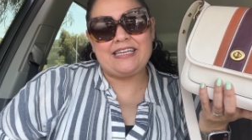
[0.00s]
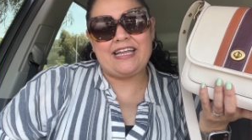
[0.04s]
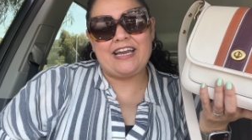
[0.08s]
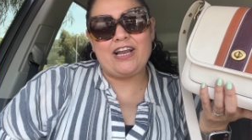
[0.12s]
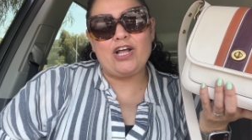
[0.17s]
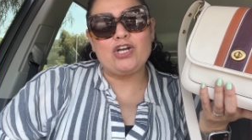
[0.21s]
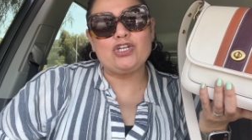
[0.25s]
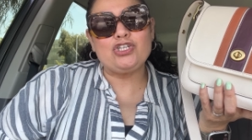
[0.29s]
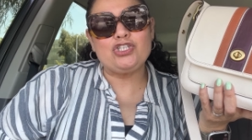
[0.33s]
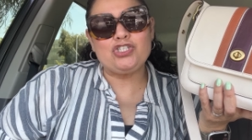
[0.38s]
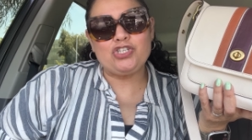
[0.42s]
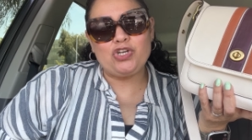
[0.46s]
And
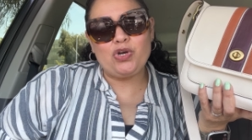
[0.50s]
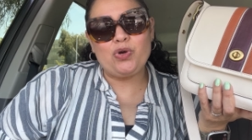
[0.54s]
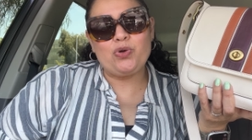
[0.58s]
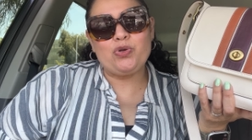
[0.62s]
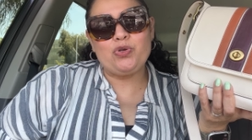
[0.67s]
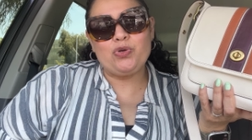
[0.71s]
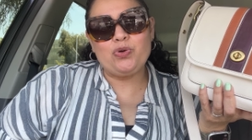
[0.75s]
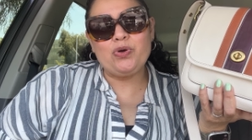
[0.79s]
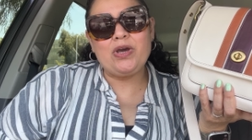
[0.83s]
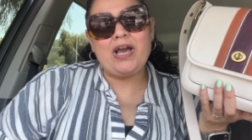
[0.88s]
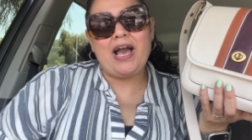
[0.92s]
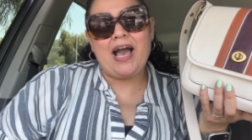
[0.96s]
I'll show
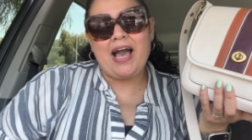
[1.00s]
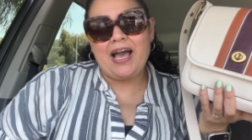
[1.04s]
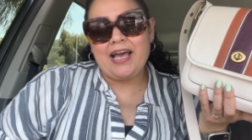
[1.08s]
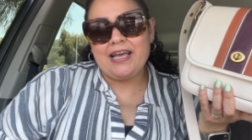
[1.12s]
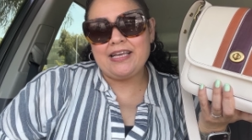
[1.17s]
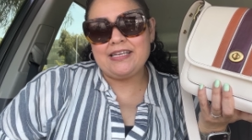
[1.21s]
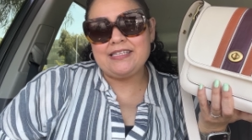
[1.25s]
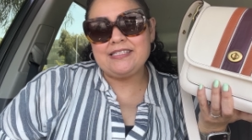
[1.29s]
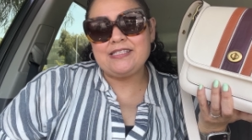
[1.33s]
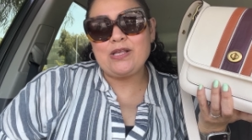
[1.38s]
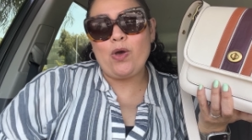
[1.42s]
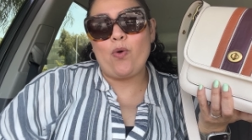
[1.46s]
you
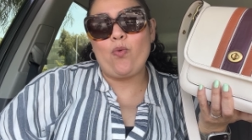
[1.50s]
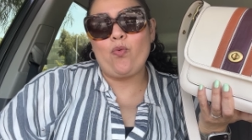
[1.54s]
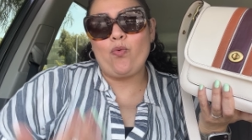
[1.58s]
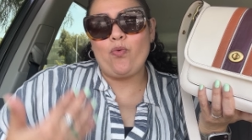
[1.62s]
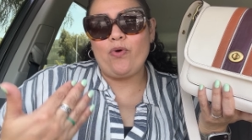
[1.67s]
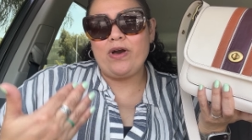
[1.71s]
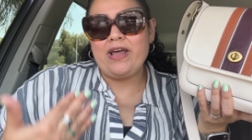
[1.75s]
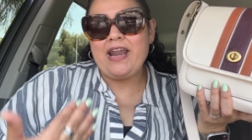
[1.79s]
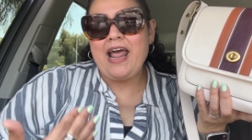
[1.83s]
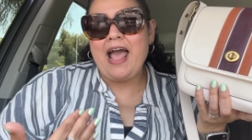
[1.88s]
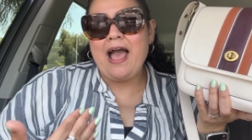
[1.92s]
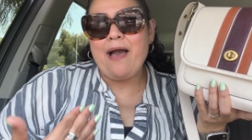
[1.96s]
guys
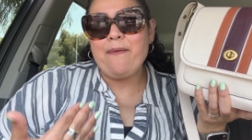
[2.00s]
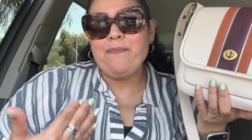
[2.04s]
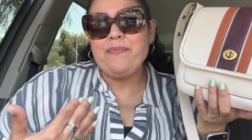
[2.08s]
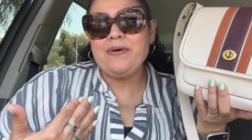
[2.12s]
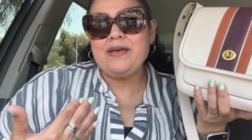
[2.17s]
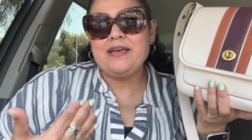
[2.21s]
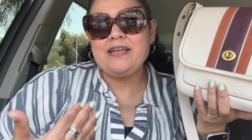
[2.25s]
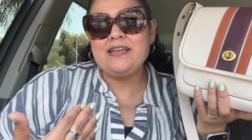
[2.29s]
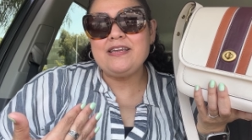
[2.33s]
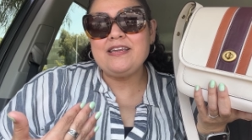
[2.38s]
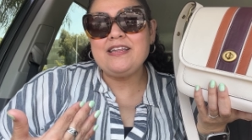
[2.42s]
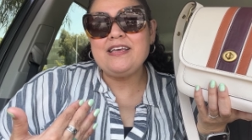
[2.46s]
what
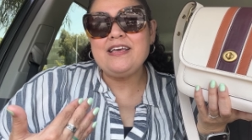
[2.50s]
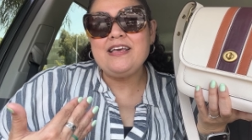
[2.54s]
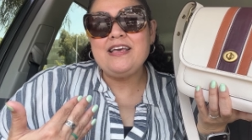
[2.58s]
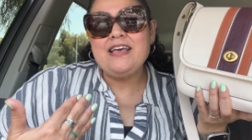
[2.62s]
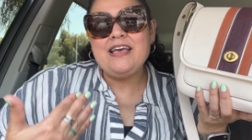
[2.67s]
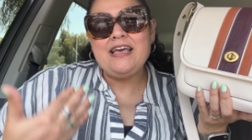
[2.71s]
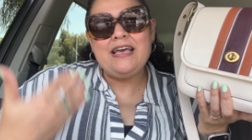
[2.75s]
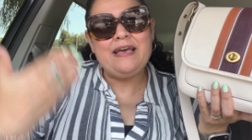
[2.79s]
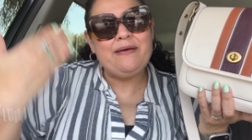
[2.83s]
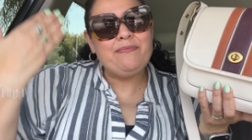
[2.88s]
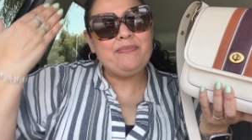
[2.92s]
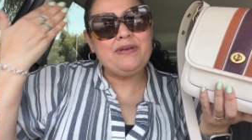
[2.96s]
happened
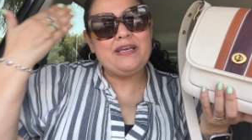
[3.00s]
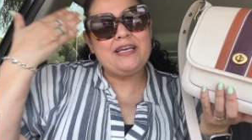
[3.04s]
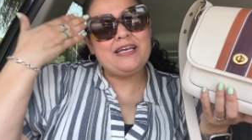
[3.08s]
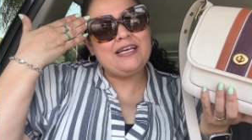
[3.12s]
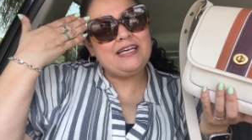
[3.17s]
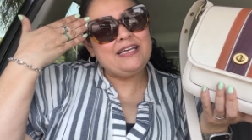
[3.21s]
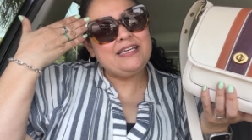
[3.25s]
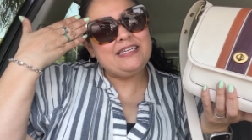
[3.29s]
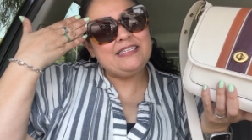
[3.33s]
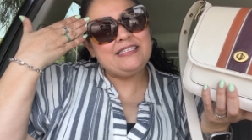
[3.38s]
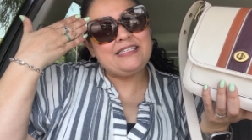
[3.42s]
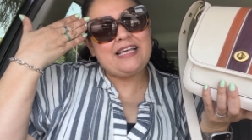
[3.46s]

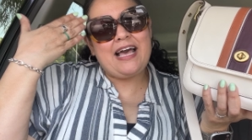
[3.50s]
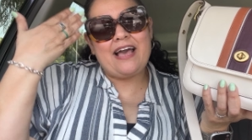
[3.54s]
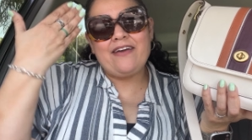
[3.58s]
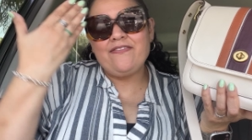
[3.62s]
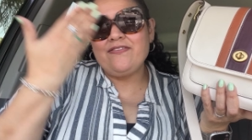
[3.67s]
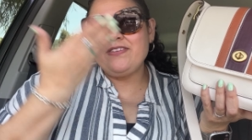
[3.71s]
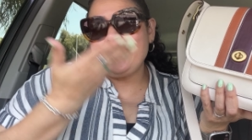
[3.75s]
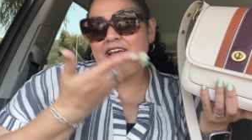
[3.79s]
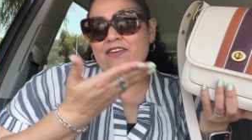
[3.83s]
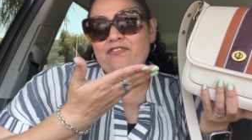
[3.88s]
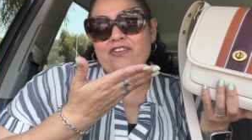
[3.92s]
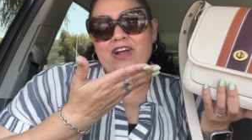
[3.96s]
because I've
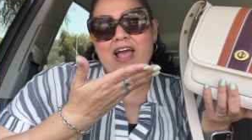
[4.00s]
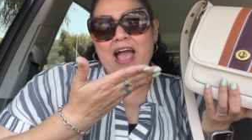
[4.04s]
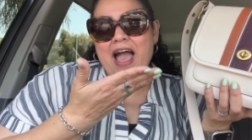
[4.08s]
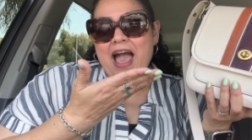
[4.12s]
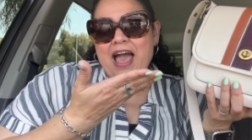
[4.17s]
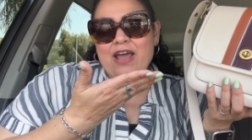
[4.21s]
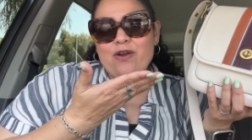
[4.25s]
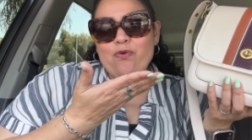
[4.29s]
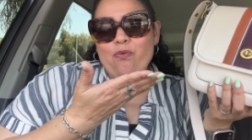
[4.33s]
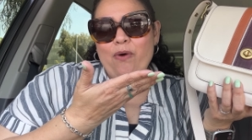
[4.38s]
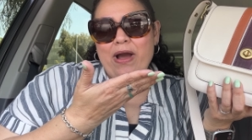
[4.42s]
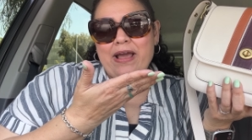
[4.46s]
never
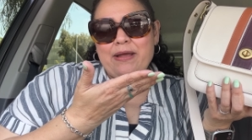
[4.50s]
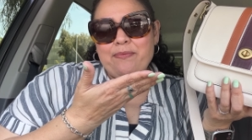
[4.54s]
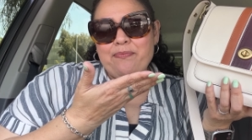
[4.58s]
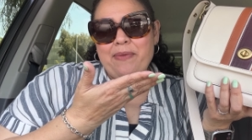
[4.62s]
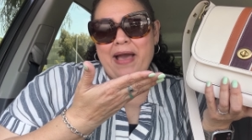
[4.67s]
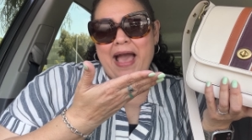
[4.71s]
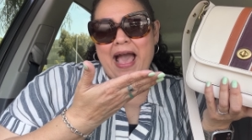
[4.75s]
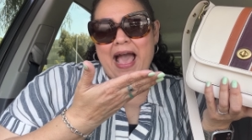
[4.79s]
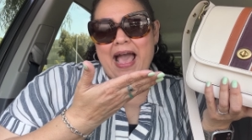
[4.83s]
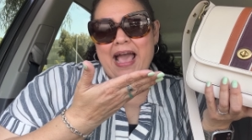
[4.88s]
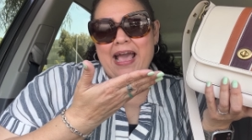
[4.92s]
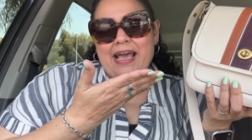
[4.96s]
had white
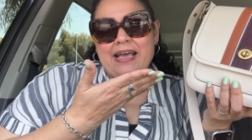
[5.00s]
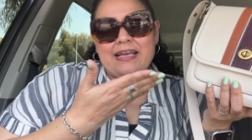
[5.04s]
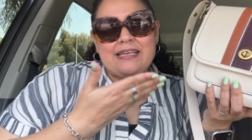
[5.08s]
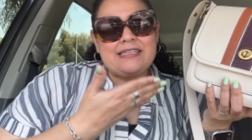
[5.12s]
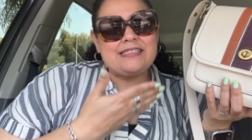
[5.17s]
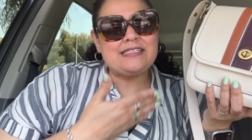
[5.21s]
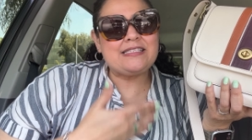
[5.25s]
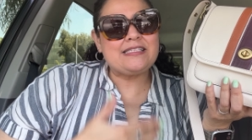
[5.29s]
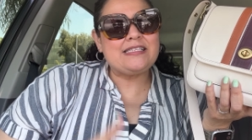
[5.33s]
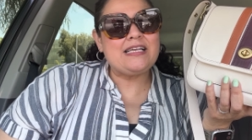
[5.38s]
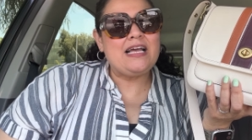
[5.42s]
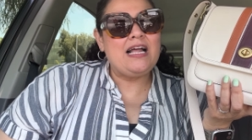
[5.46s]

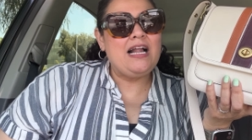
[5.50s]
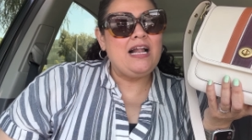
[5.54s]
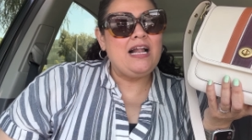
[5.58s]
bags,